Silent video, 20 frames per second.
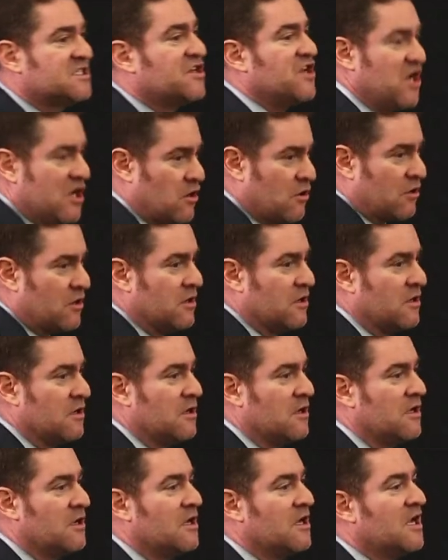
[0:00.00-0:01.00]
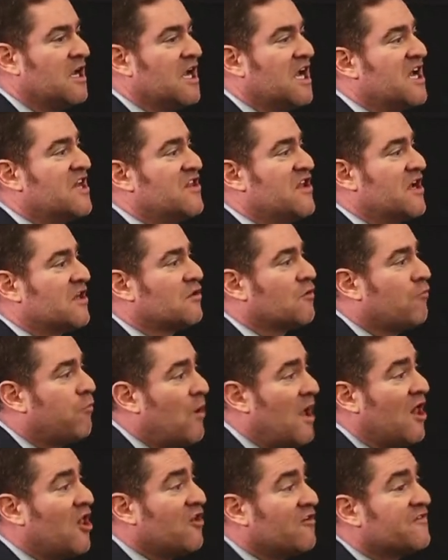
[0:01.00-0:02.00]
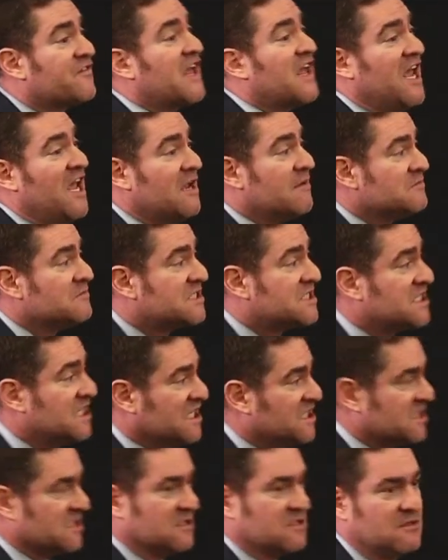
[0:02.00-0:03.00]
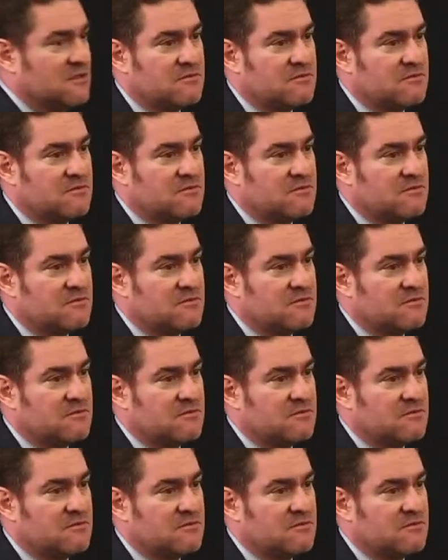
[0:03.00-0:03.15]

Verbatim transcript: year in their 12 game season